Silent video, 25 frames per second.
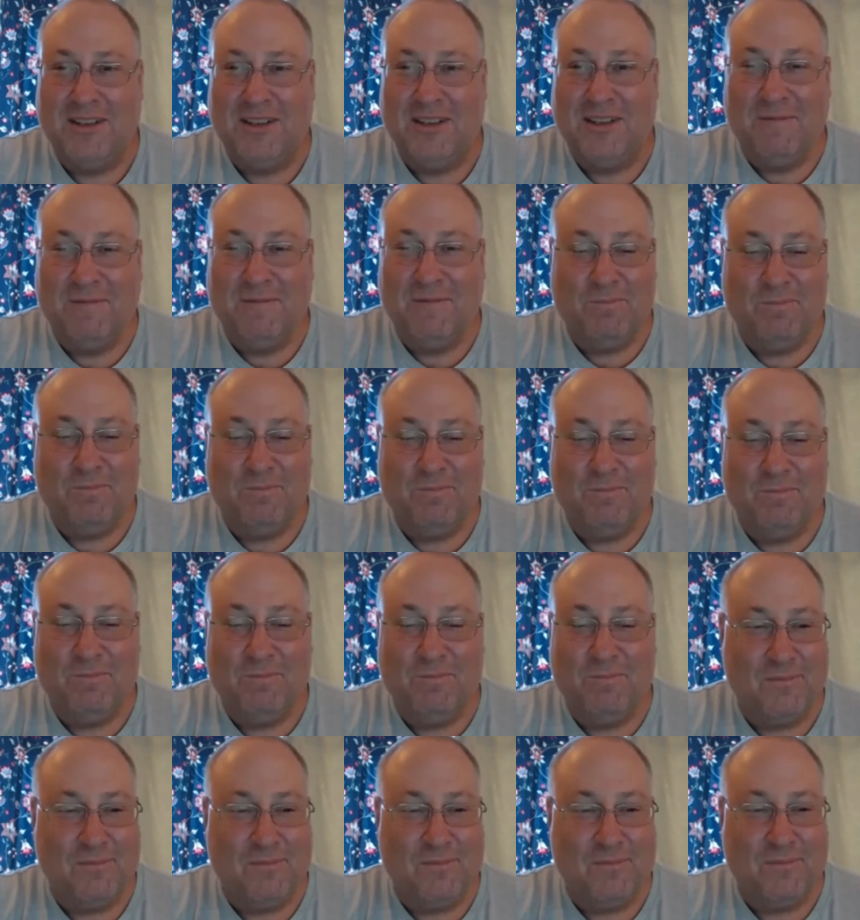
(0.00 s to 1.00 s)

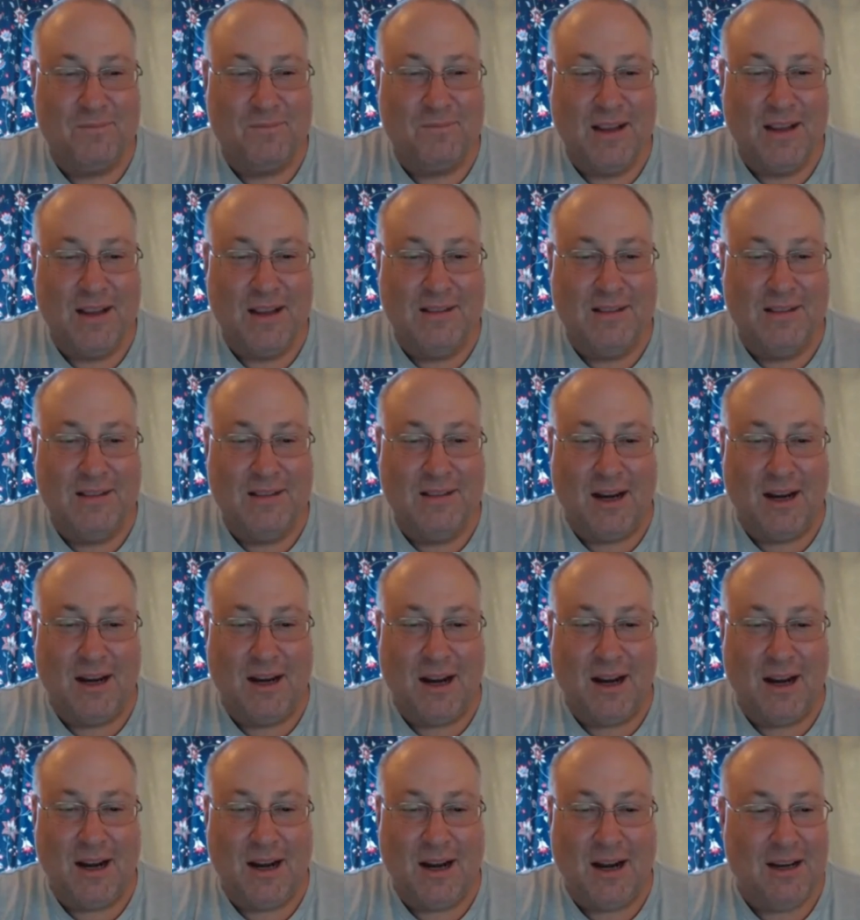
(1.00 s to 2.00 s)
No. All
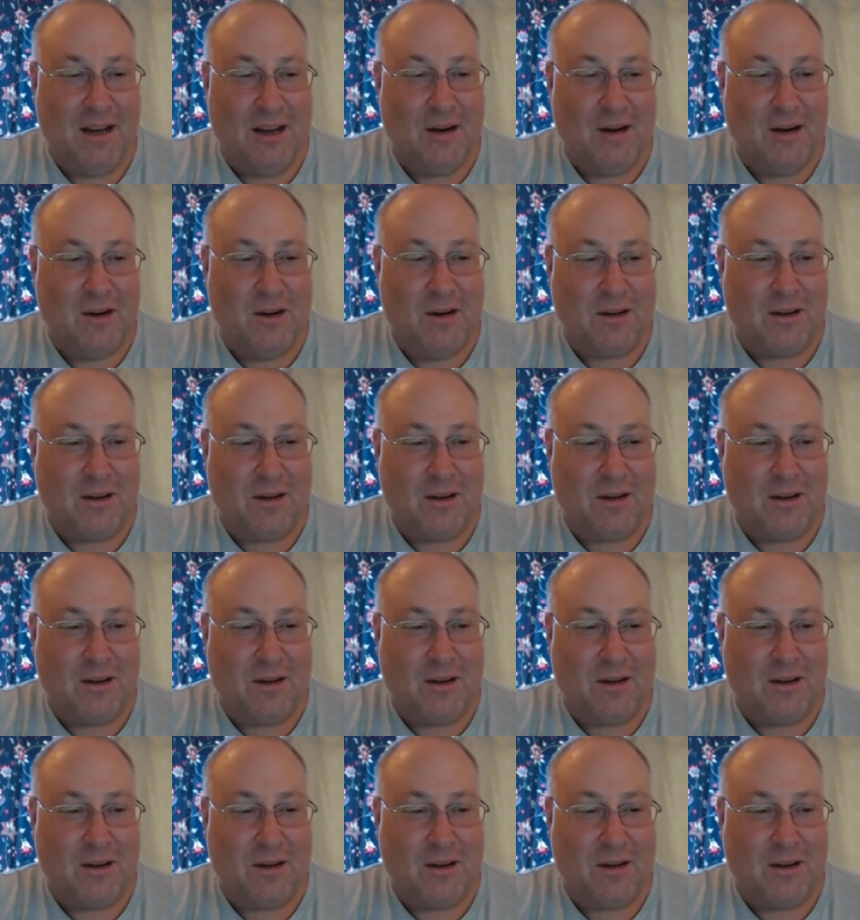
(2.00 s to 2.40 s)
right, the orc.